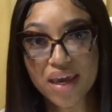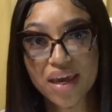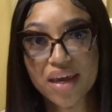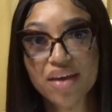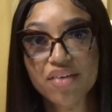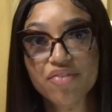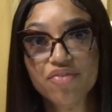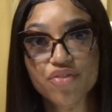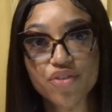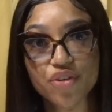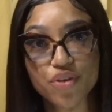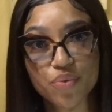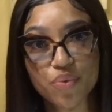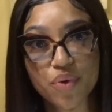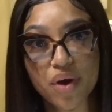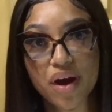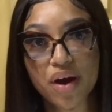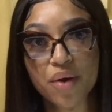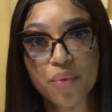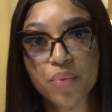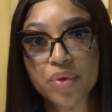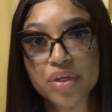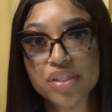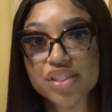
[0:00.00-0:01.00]
If you
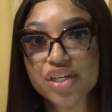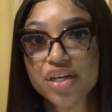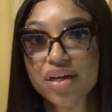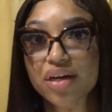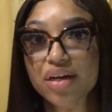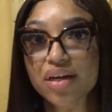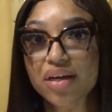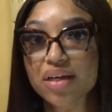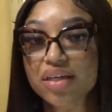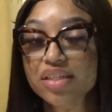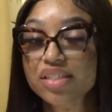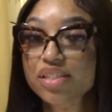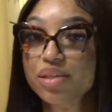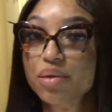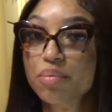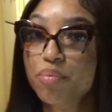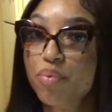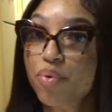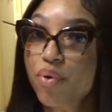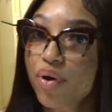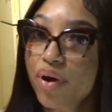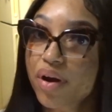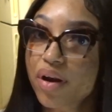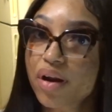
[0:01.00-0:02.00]
are a returning
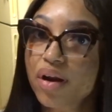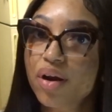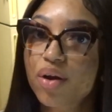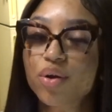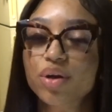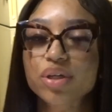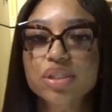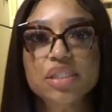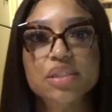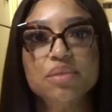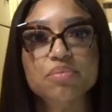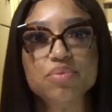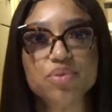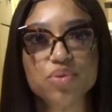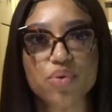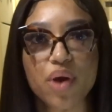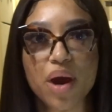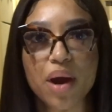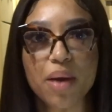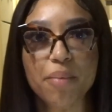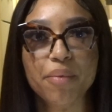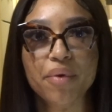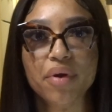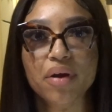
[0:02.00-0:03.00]
supporter or
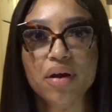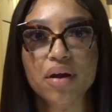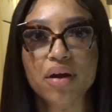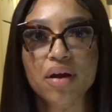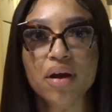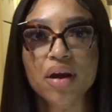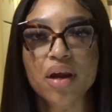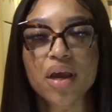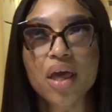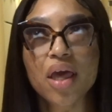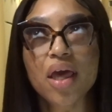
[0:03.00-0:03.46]
subscriber,